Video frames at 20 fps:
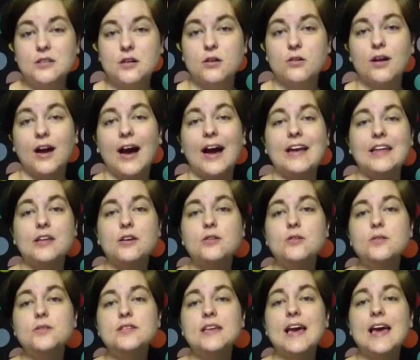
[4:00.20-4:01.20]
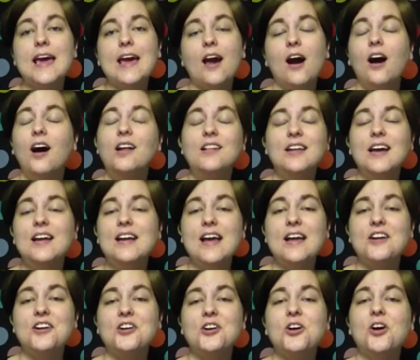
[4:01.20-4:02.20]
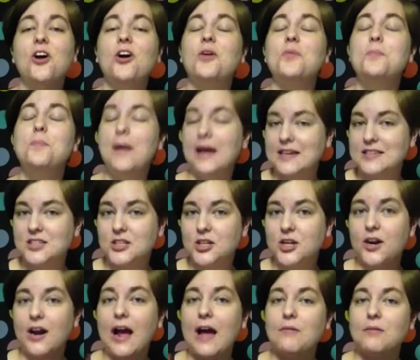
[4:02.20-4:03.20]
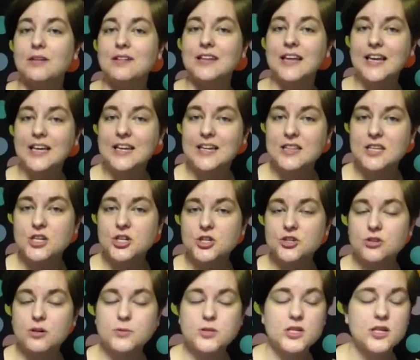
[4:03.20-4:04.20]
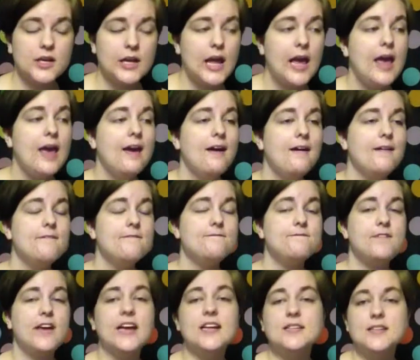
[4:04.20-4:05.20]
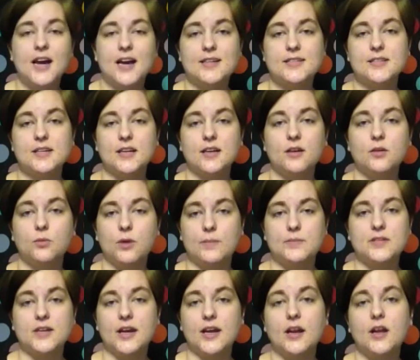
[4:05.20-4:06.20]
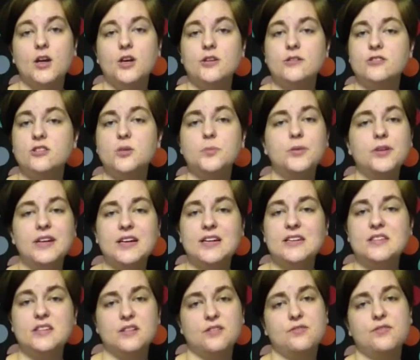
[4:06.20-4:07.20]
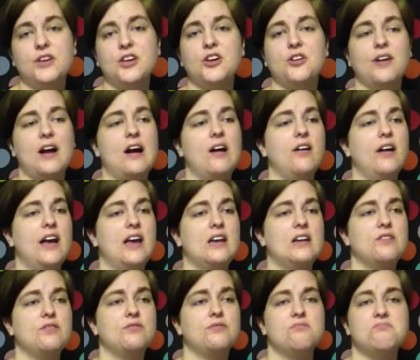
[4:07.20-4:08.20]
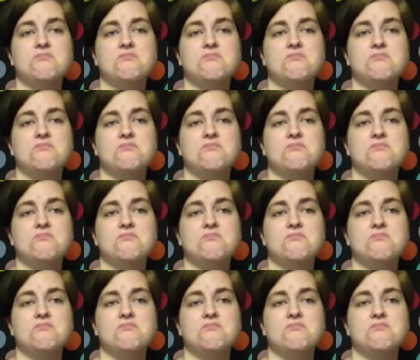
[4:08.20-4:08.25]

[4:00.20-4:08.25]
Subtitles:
don't. I use an online editor called Pixlr. I will link it in the description. Fantastic website, super easy to figure out, and if